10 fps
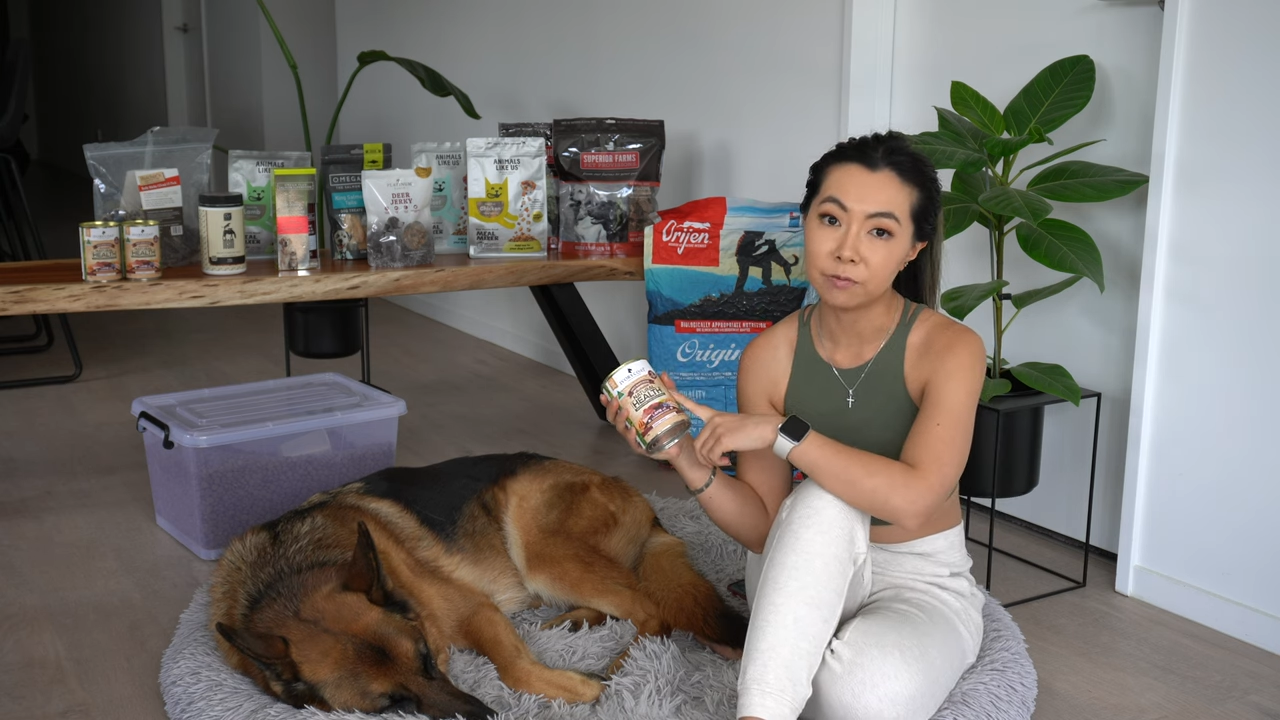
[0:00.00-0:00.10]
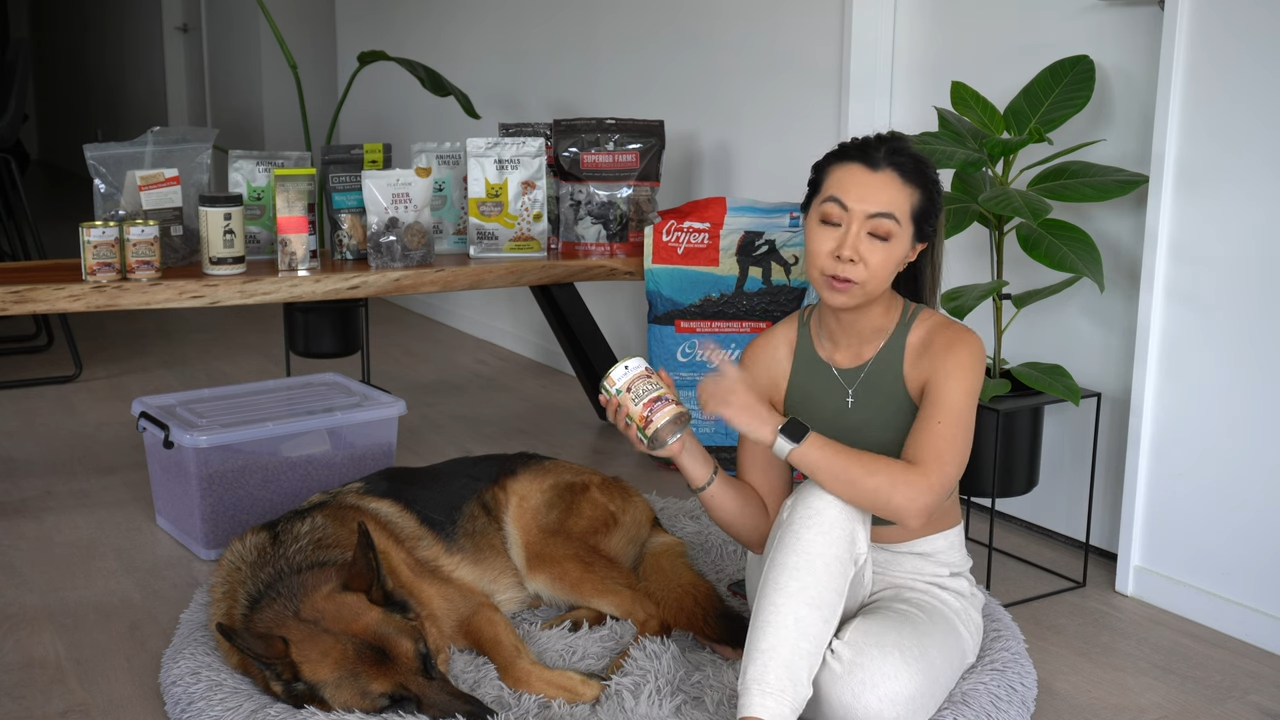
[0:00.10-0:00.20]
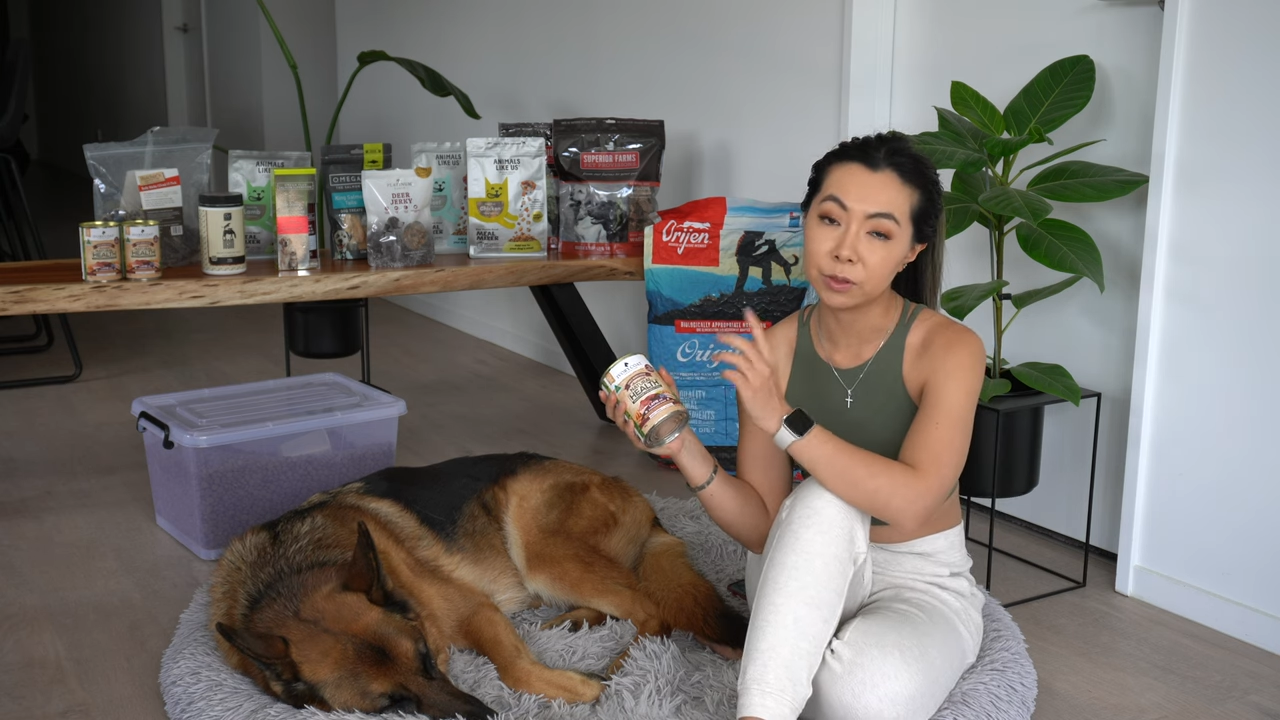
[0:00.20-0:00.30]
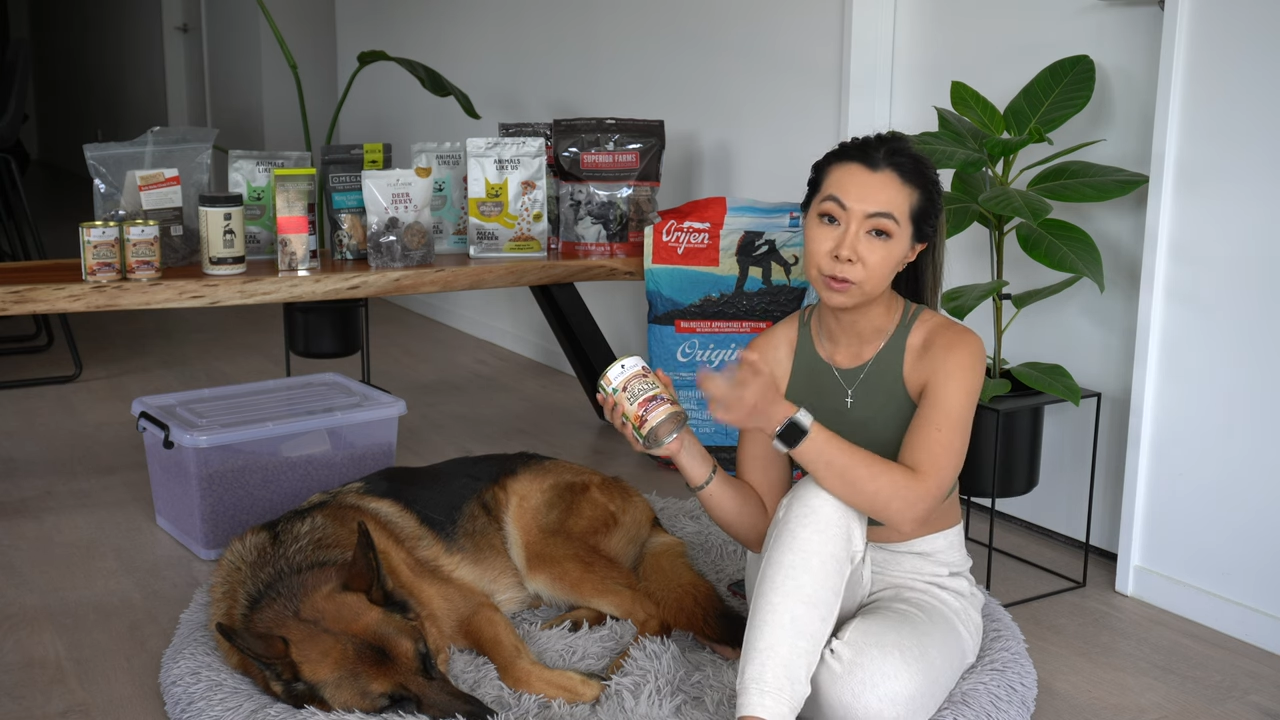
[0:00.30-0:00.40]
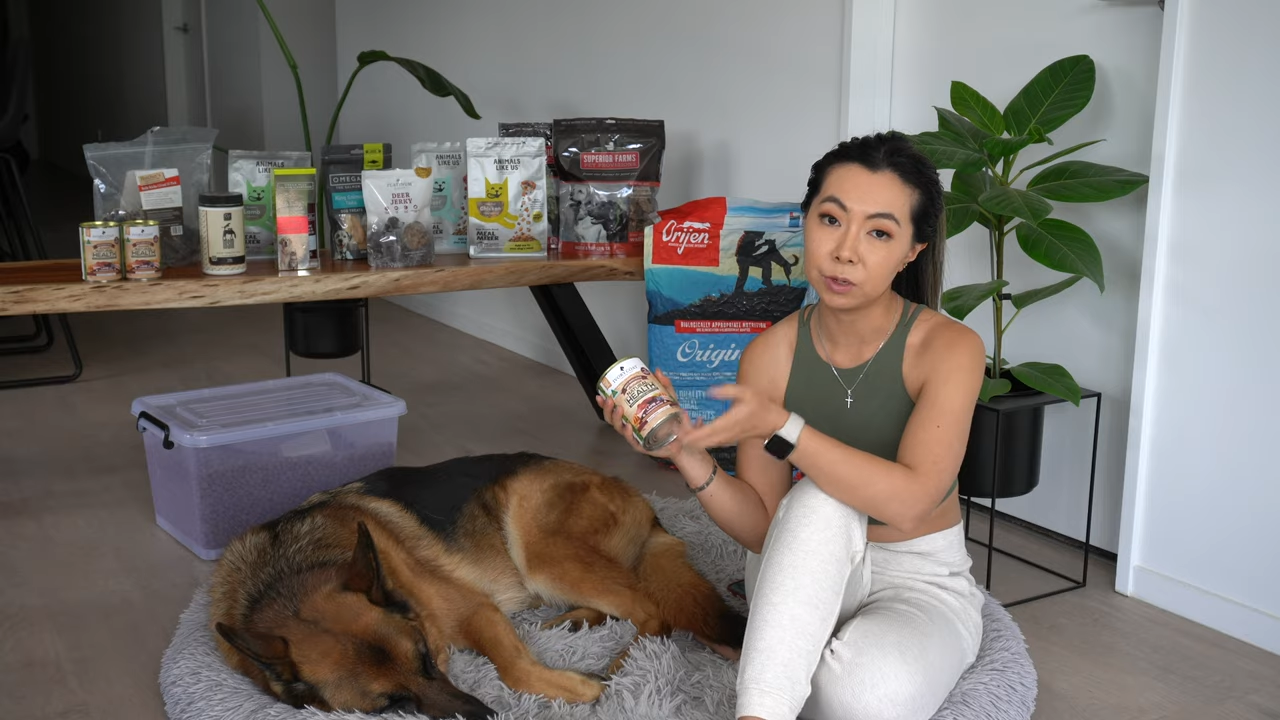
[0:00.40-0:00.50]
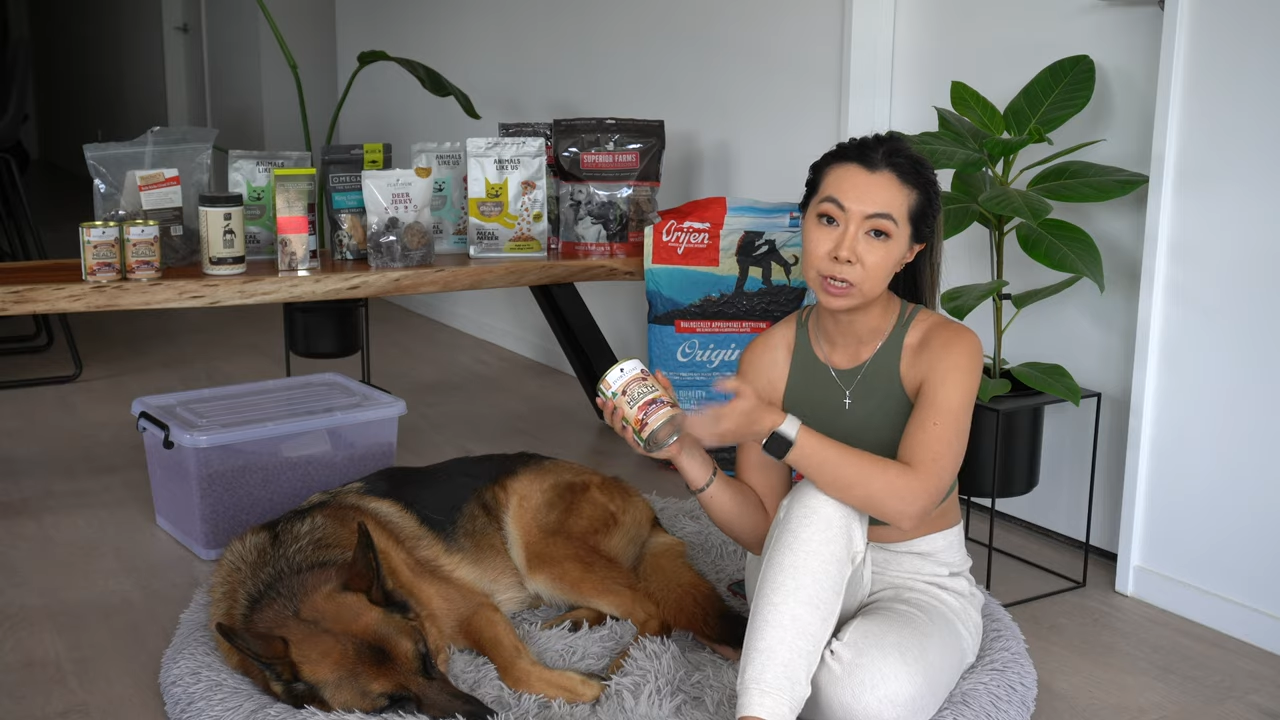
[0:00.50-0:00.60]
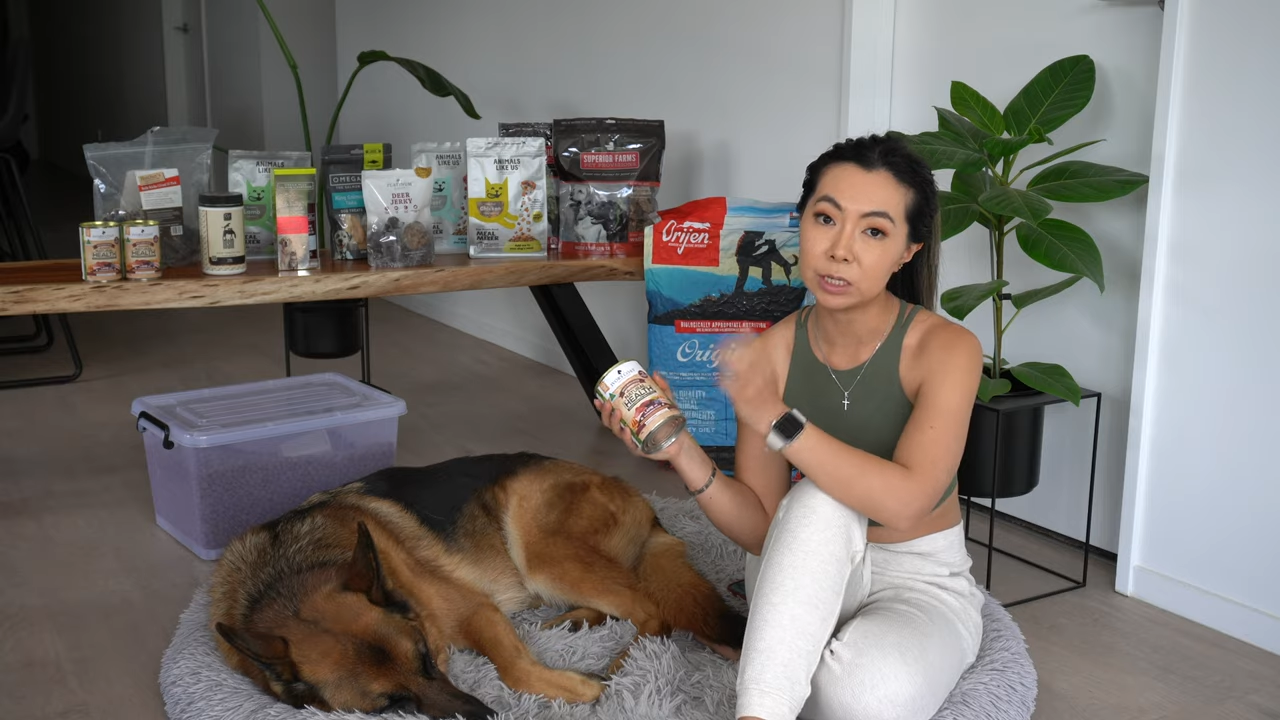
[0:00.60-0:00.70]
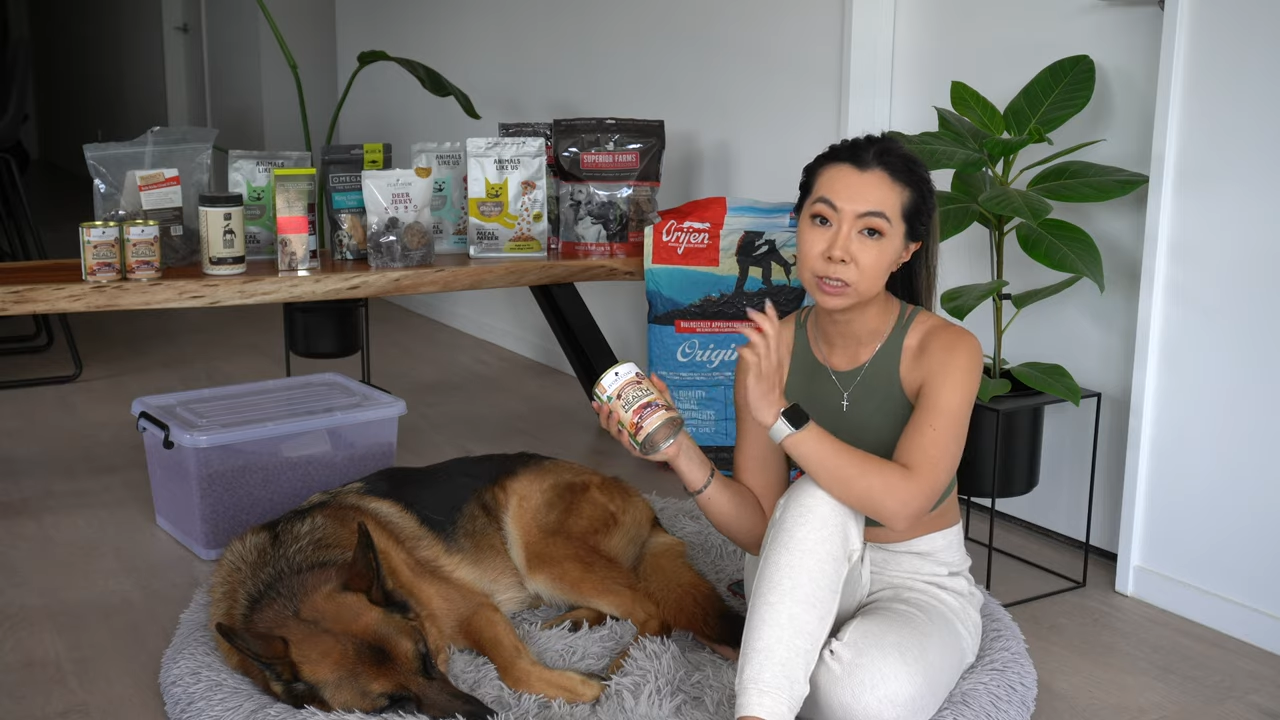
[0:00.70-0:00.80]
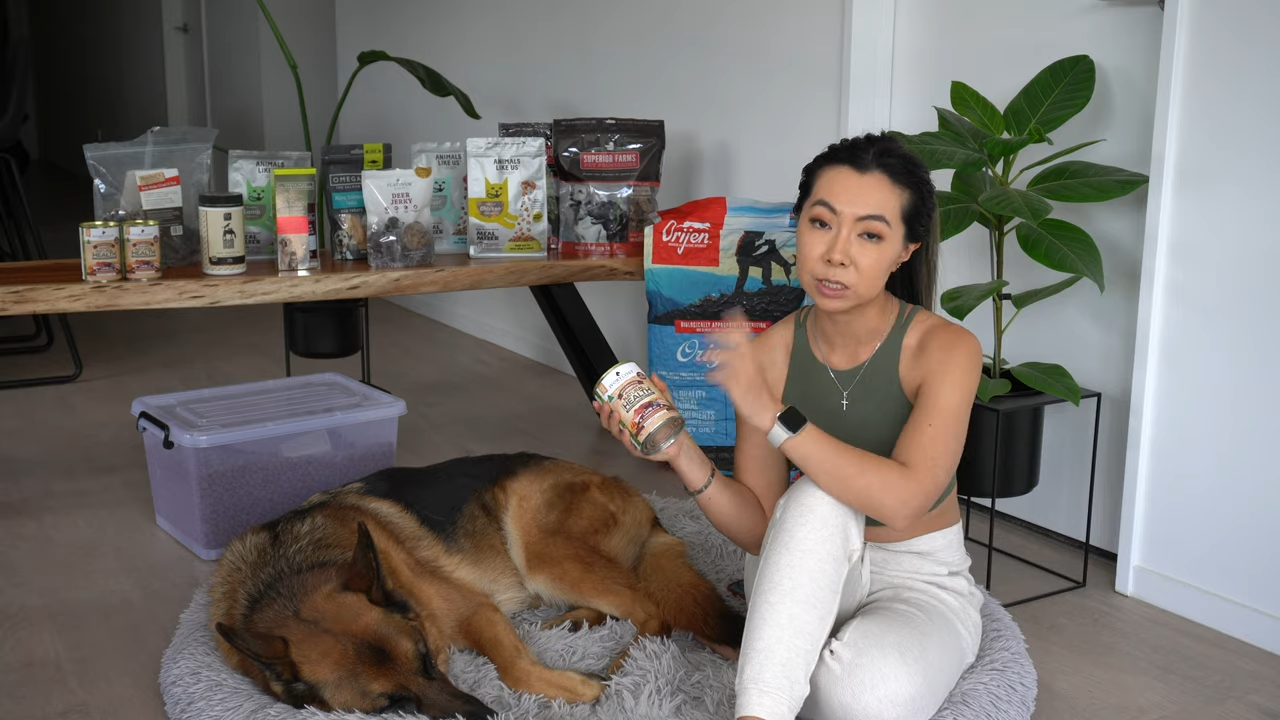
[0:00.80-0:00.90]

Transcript: for 30 to